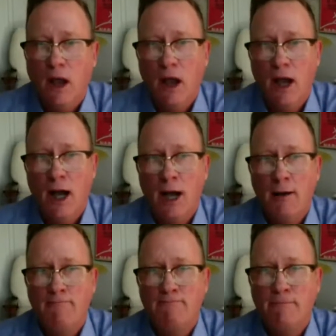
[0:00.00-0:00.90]

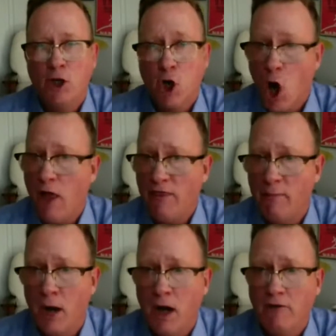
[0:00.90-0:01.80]
um, caught the
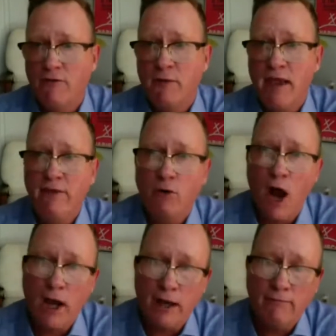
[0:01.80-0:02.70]
bug from Davy
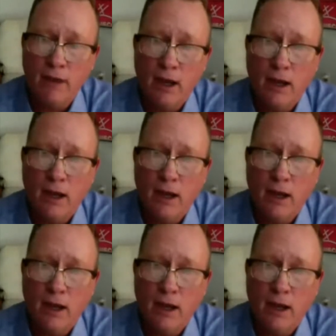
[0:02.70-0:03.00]
Crockett. Uh,